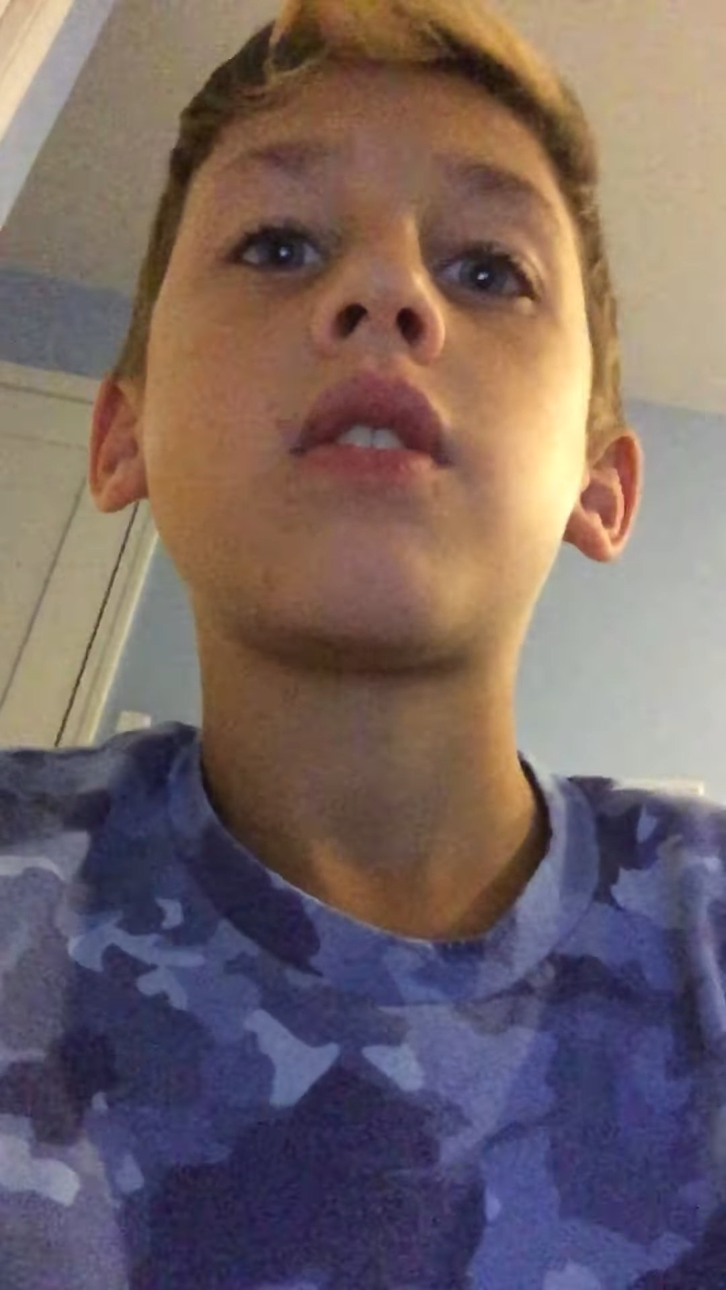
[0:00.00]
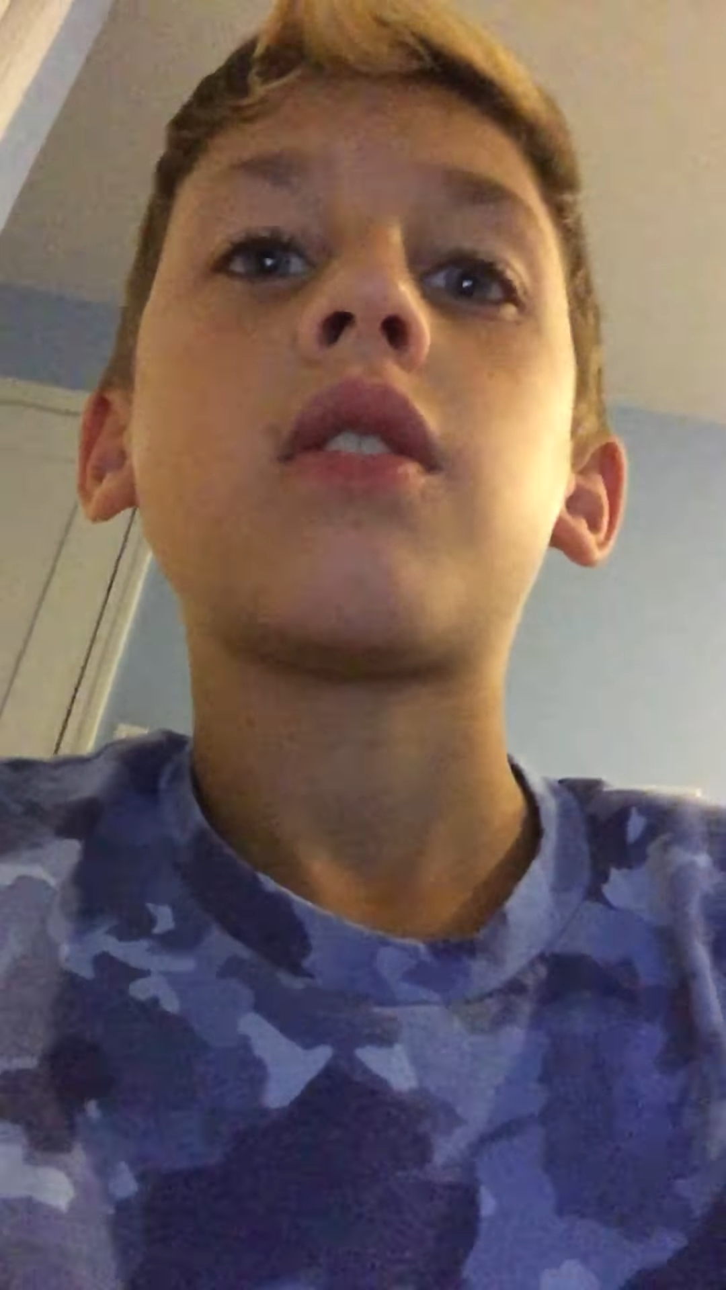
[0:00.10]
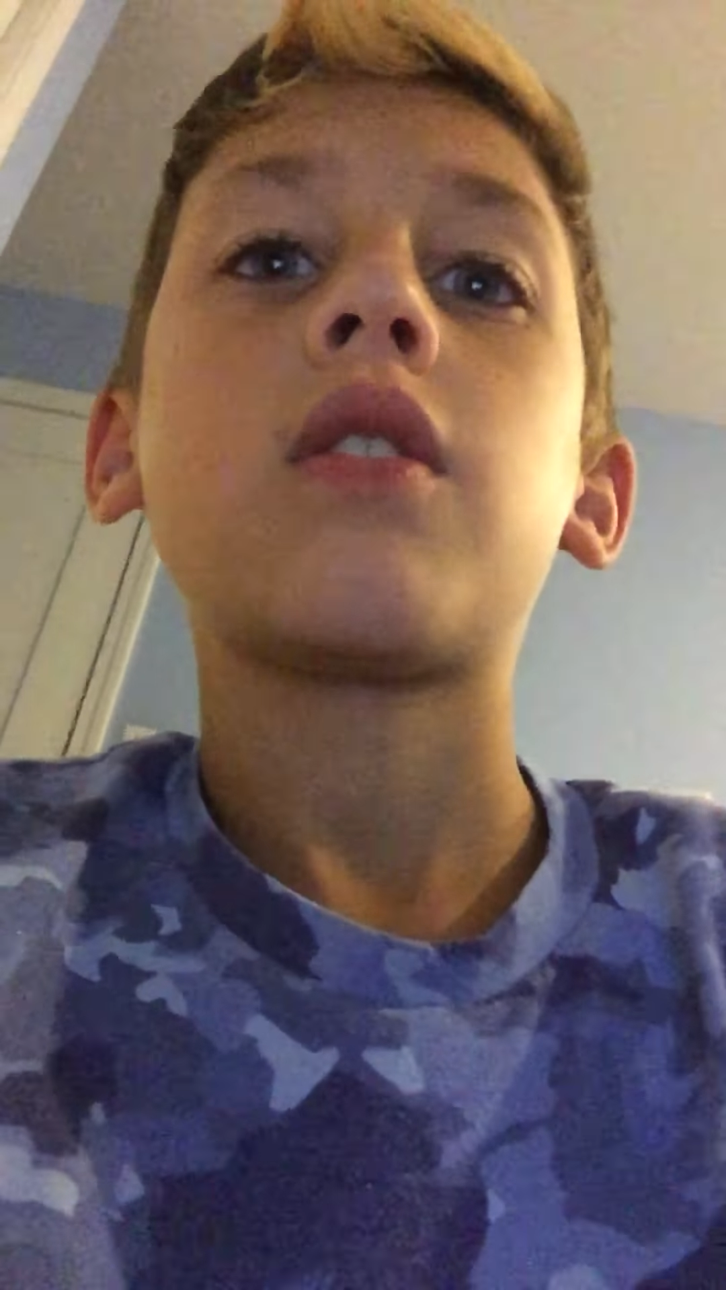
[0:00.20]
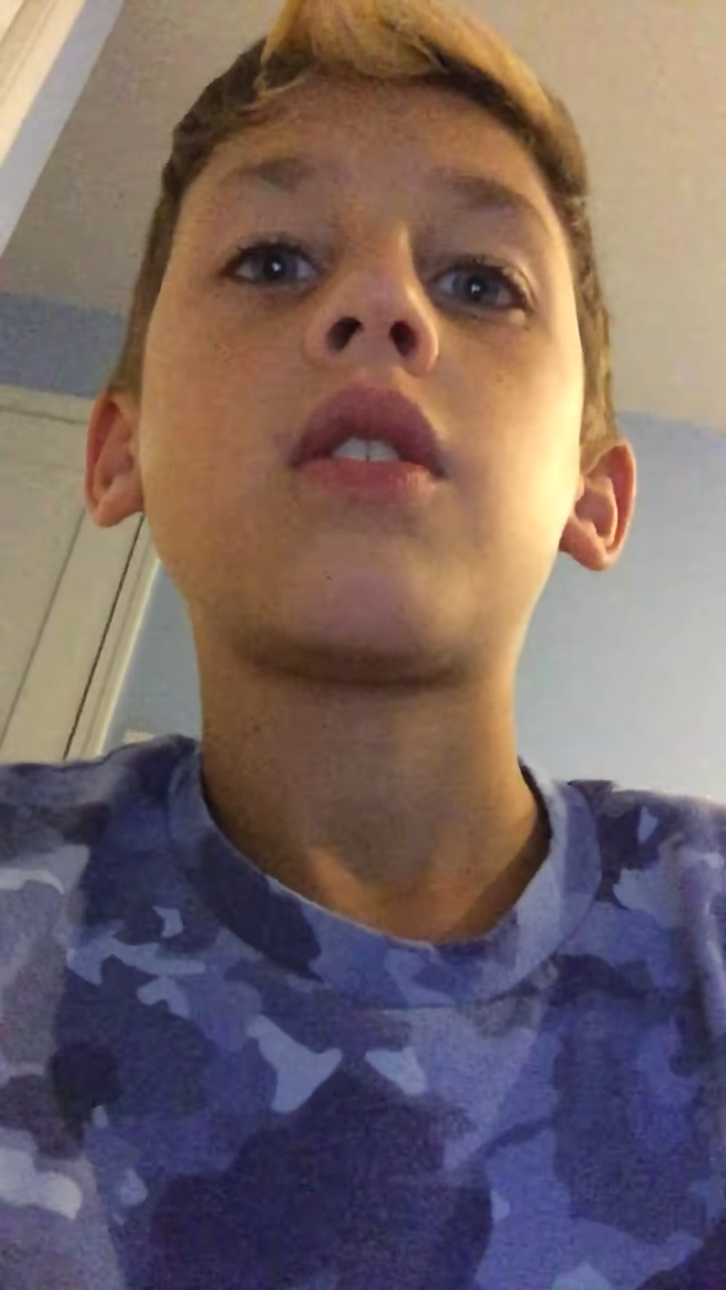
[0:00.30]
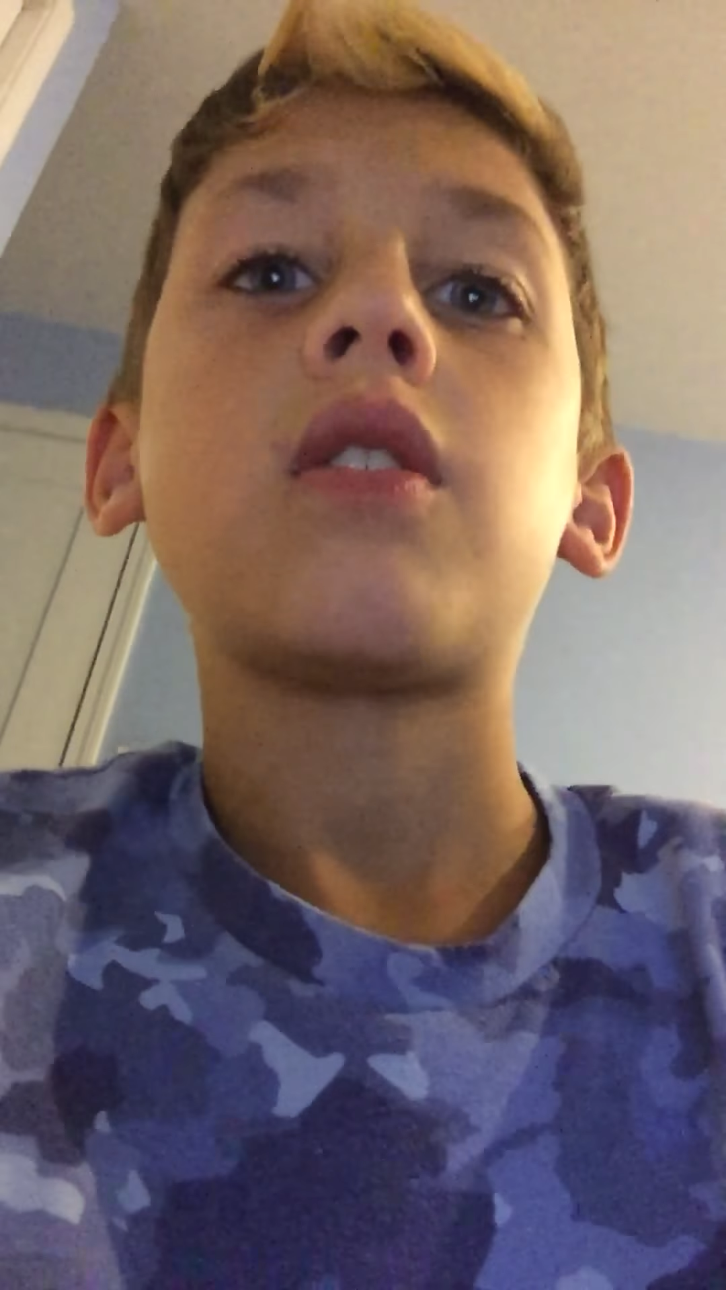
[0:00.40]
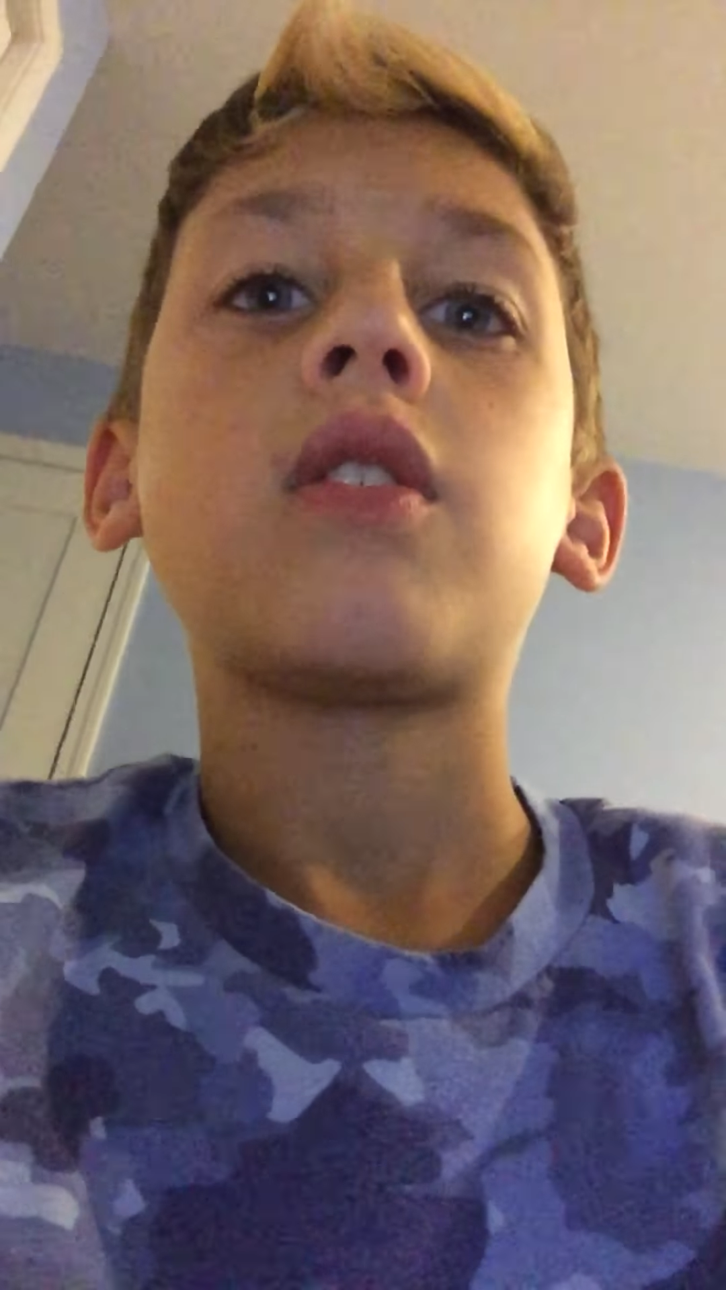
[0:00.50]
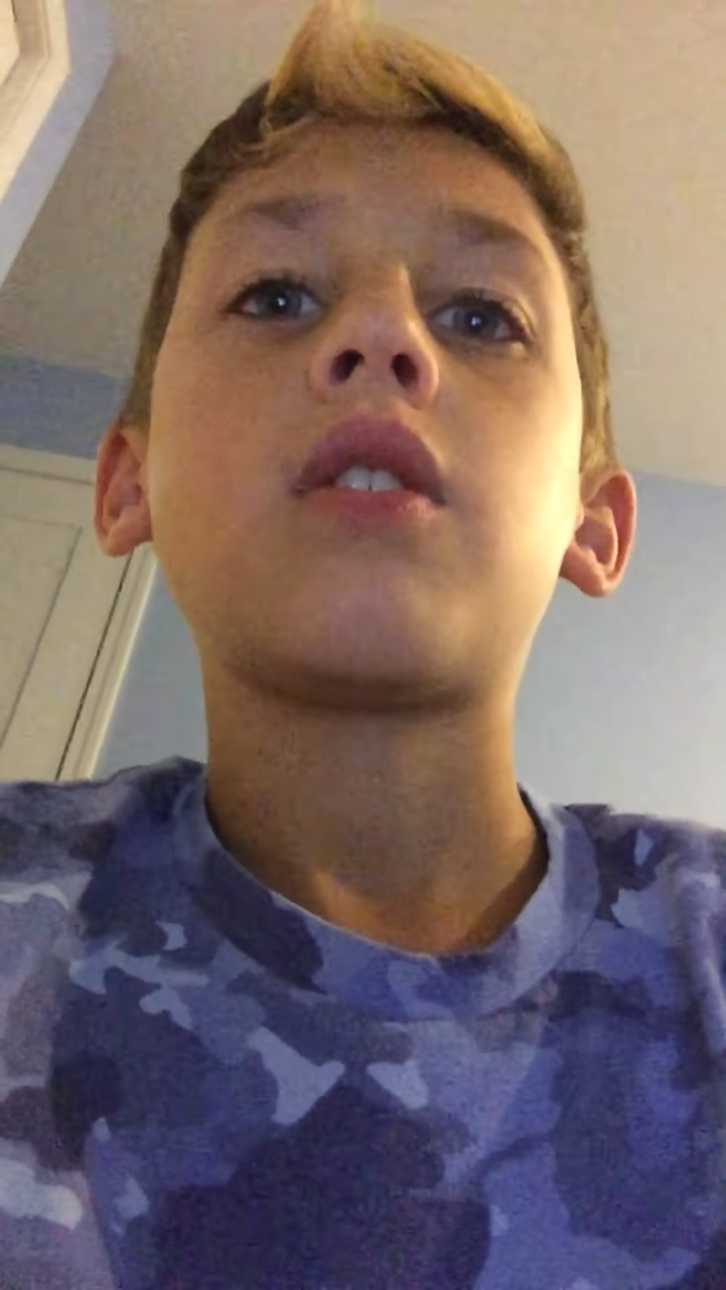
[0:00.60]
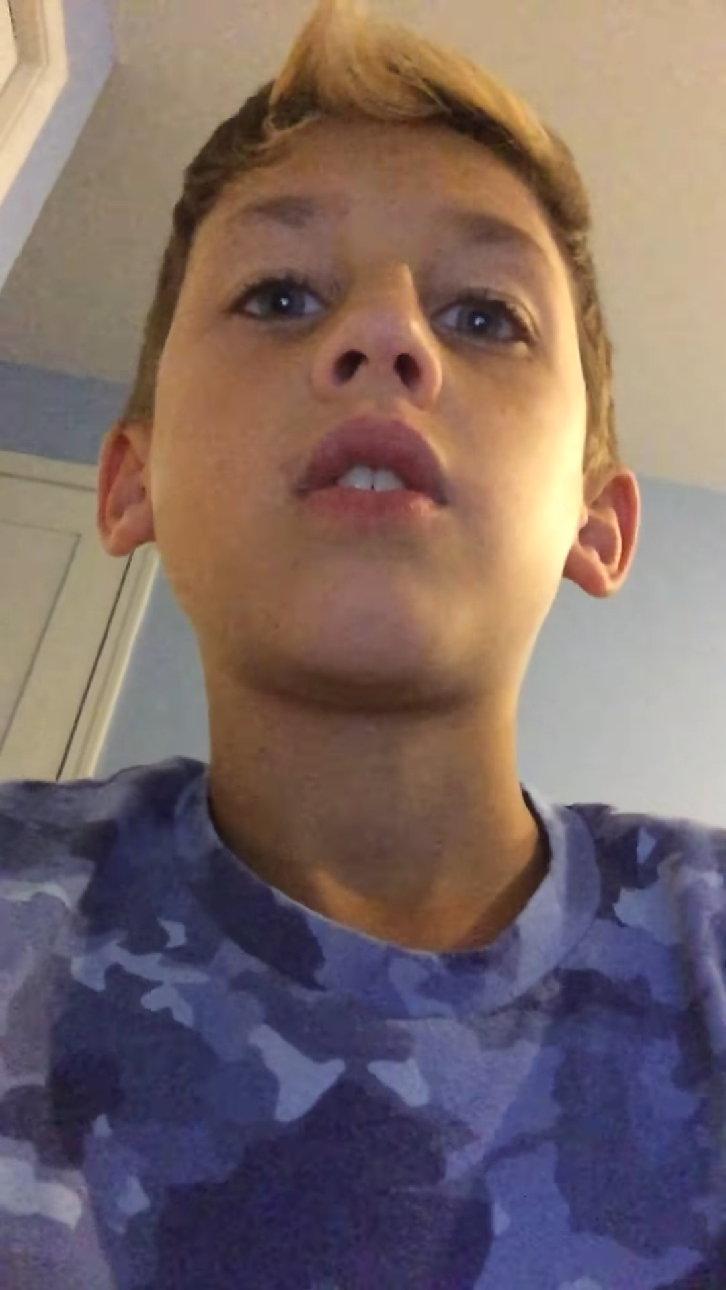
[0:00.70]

Wow.